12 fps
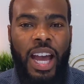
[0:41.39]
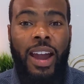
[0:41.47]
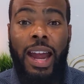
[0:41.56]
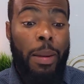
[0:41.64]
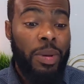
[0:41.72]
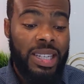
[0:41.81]
All
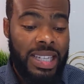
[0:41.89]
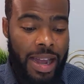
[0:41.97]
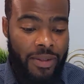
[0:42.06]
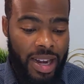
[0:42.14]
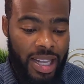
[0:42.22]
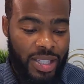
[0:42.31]
right, I'm gonna
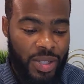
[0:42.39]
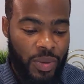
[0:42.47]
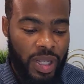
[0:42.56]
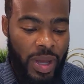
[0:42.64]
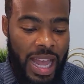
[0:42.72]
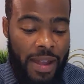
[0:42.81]
dive right into
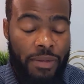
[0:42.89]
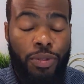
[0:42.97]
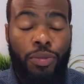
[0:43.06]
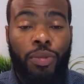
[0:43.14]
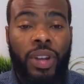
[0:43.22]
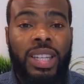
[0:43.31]
it. I have
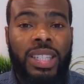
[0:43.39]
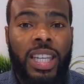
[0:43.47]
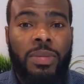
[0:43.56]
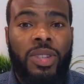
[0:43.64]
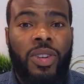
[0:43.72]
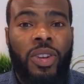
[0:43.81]
three
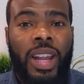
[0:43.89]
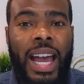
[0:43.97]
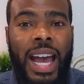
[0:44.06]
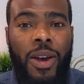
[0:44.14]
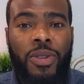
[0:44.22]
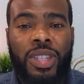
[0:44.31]
tips on
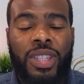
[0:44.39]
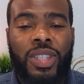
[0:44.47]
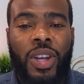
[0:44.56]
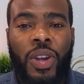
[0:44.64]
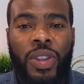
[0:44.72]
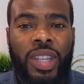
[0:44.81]
how to
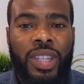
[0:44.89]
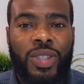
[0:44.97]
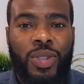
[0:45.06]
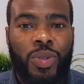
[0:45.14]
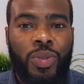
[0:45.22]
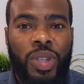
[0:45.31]
start this
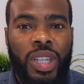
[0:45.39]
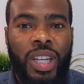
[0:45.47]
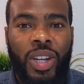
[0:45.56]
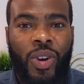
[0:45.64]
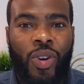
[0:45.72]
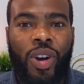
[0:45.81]
school
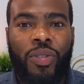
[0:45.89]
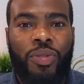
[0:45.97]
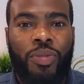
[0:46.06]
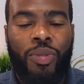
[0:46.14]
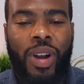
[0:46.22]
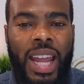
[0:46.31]
year off
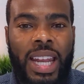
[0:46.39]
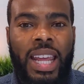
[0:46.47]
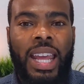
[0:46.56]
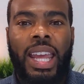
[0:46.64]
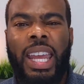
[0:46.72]
right